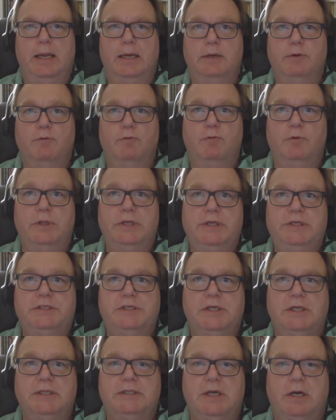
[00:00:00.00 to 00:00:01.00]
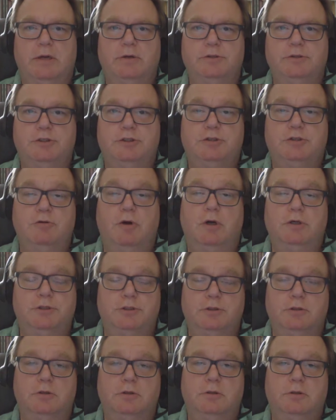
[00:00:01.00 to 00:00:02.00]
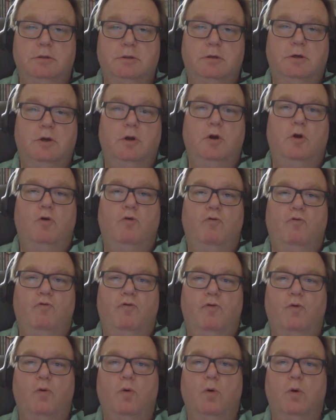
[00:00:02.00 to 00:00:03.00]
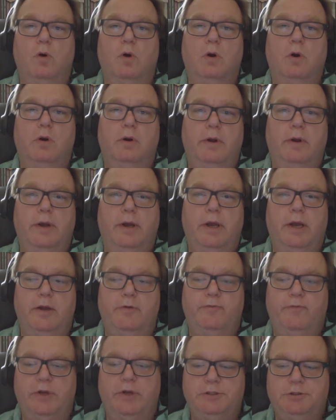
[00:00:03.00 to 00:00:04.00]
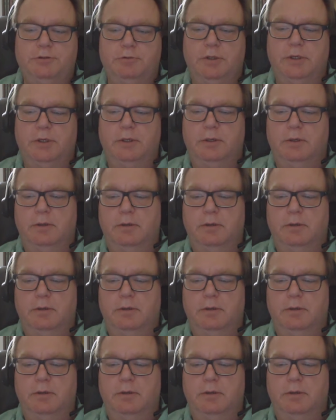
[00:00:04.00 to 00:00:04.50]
And it really sets out a structure for adventuring.